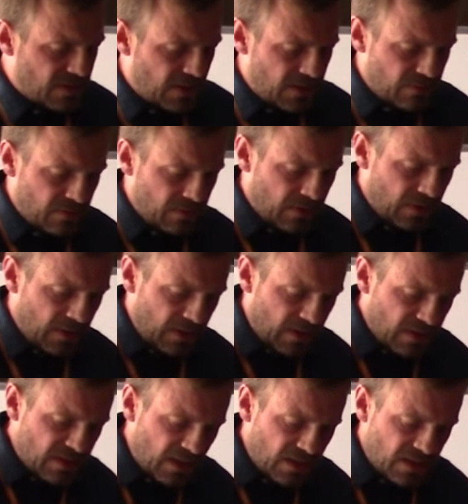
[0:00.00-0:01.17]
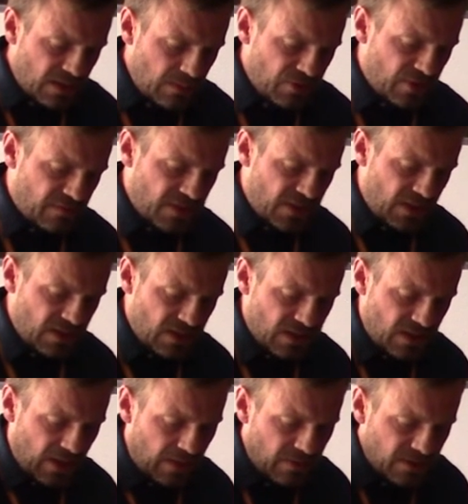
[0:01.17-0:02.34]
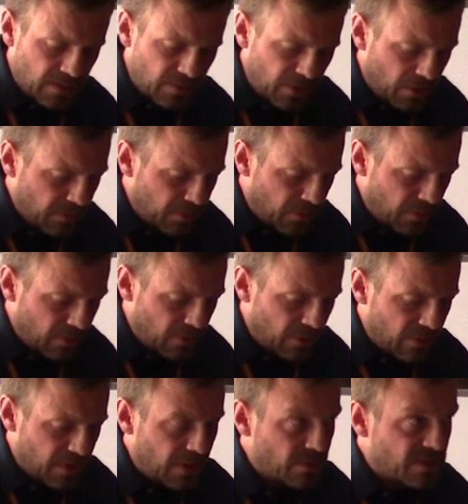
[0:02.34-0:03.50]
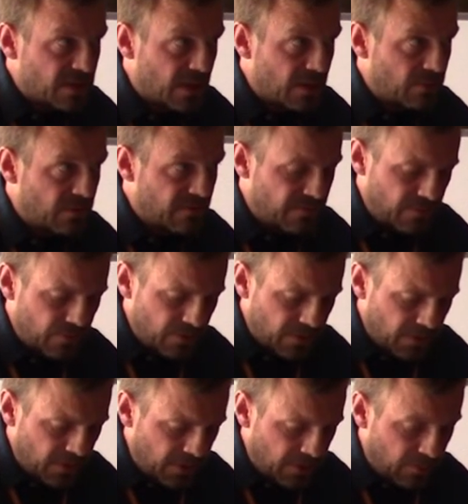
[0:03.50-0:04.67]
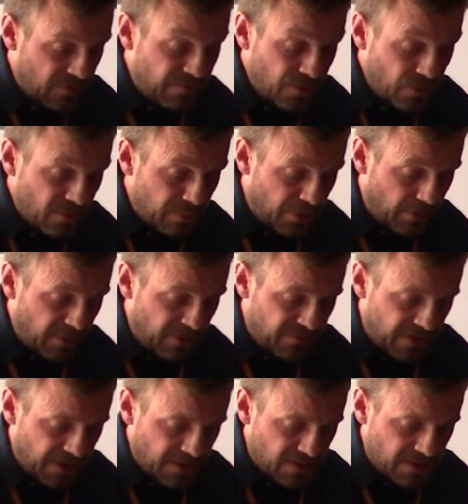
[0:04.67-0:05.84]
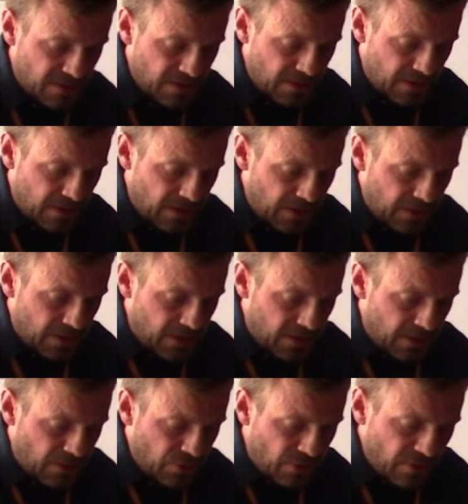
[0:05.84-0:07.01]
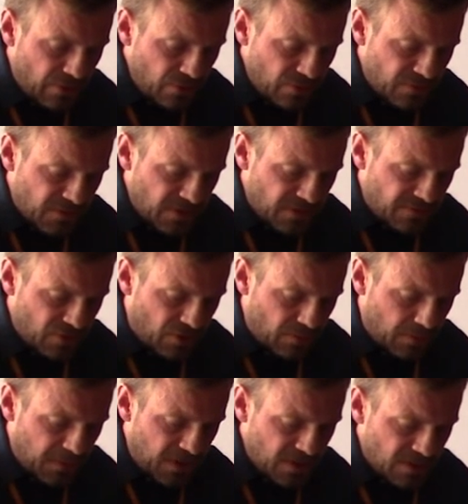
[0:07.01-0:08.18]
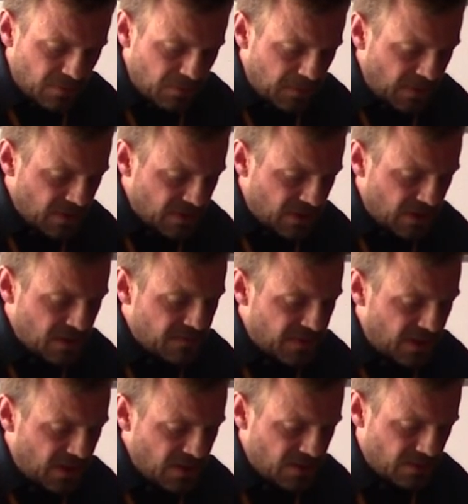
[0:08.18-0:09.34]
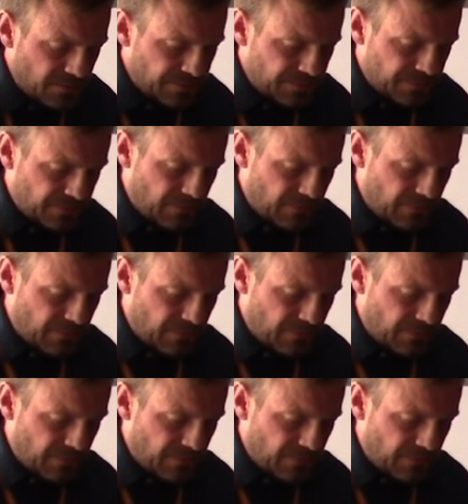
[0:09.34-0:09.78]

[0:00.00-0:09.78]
century the site seems to have changed its character and become a more ordinary site with fewer prominent finds. During the use phase of Toftum Næs we witnessed an intensification